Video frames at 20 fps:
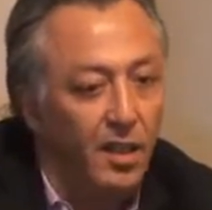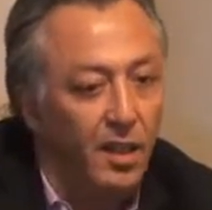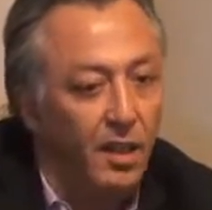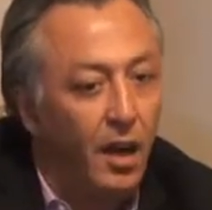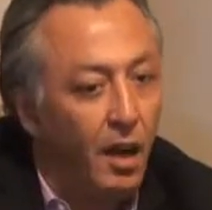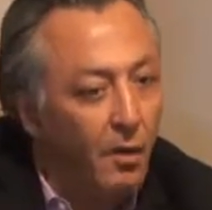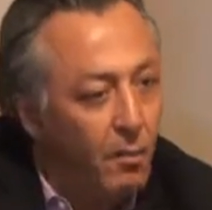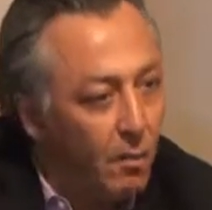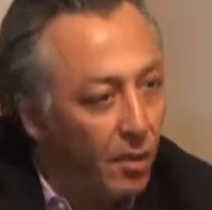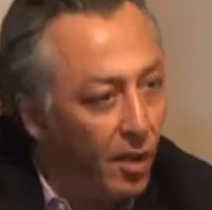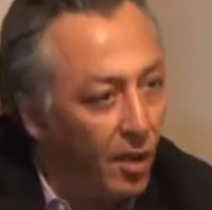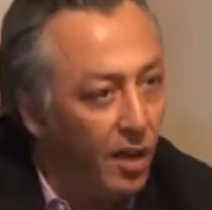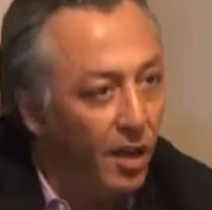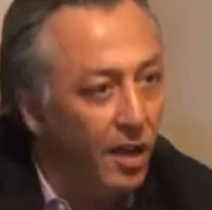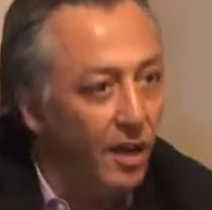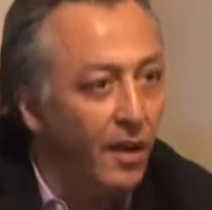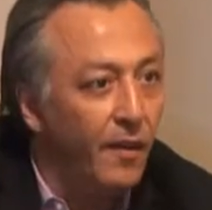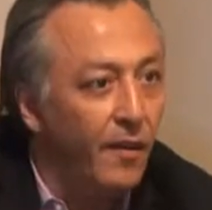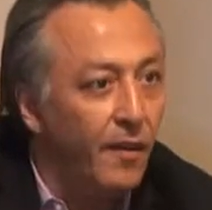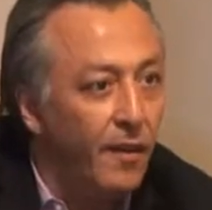humble,
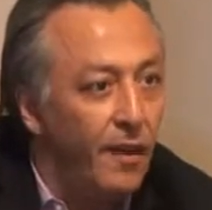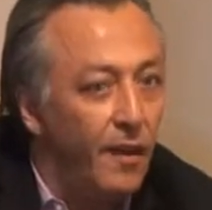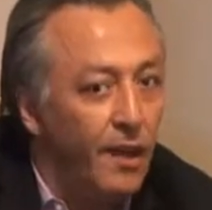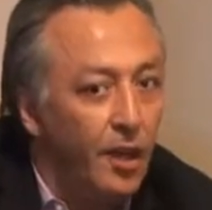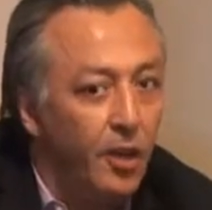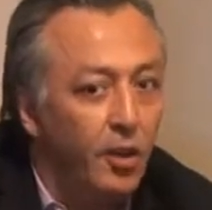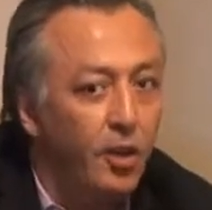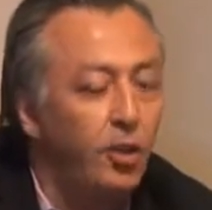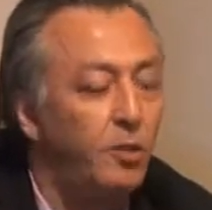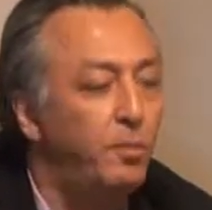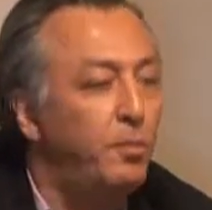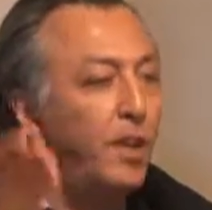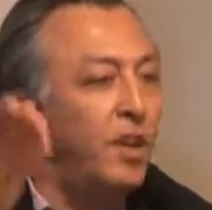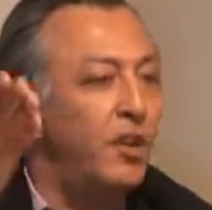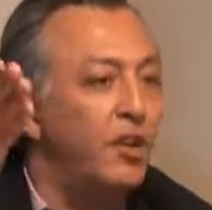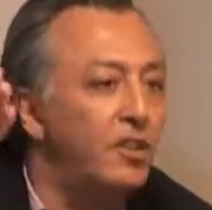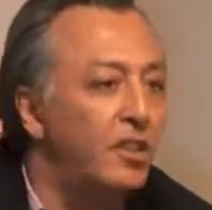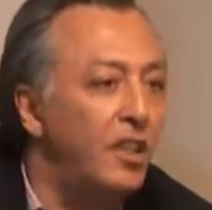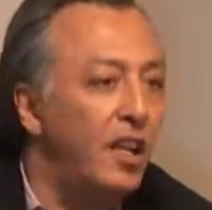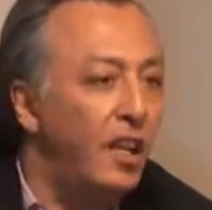not
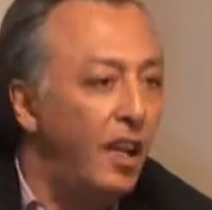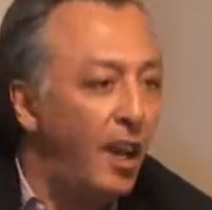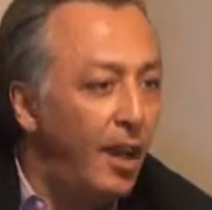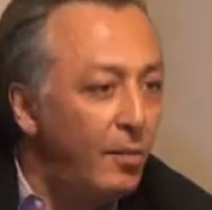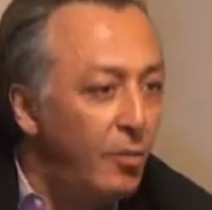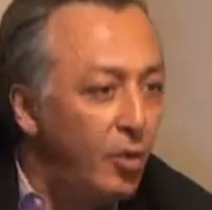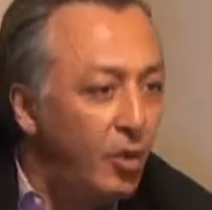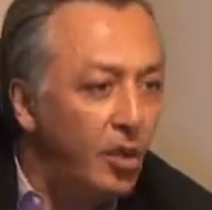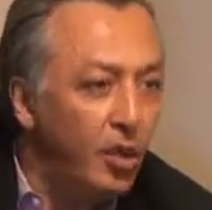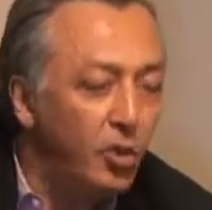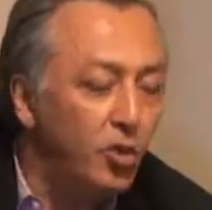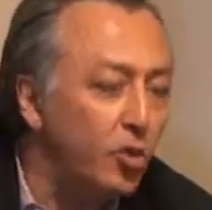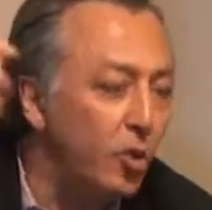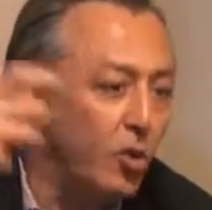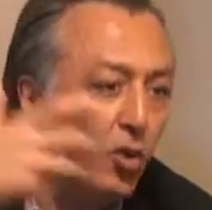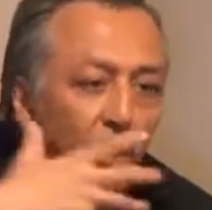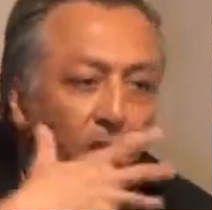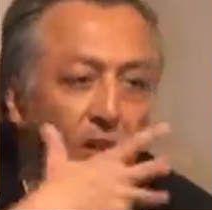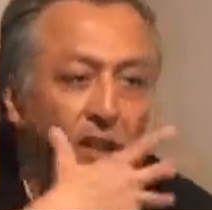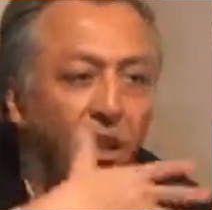because they came with a
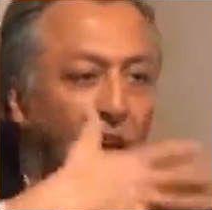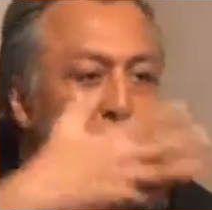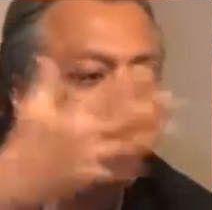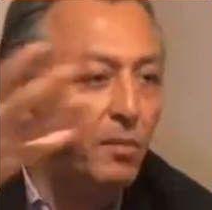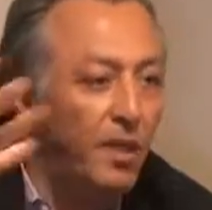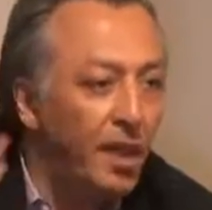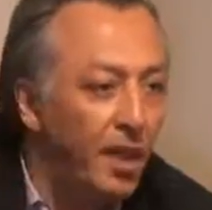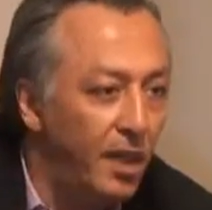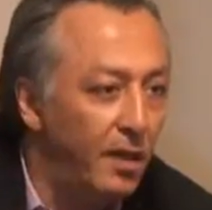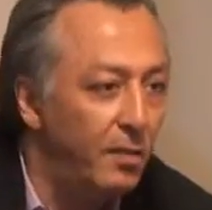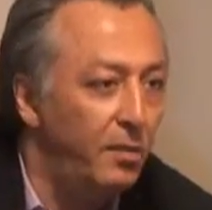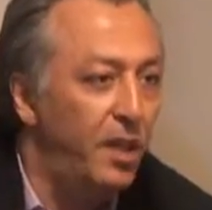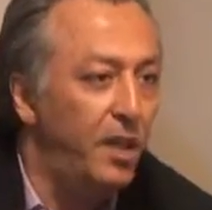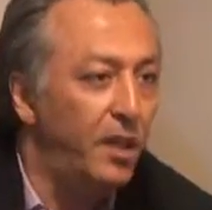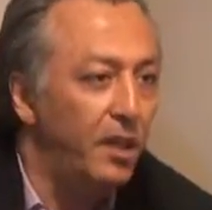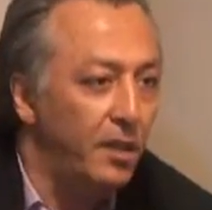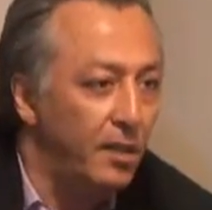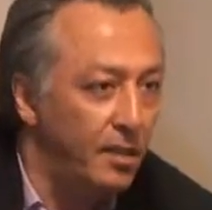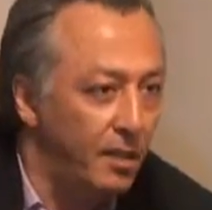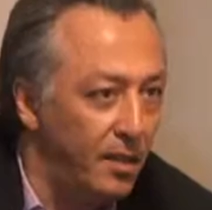sword and a big
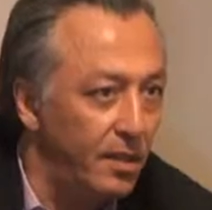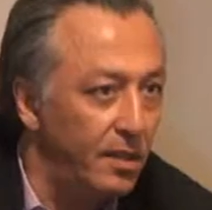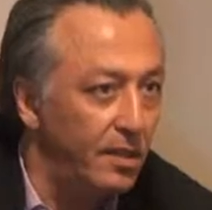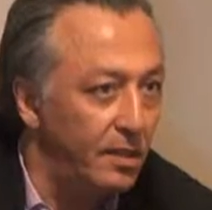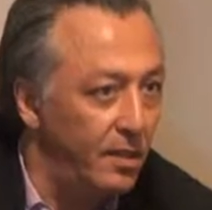beard.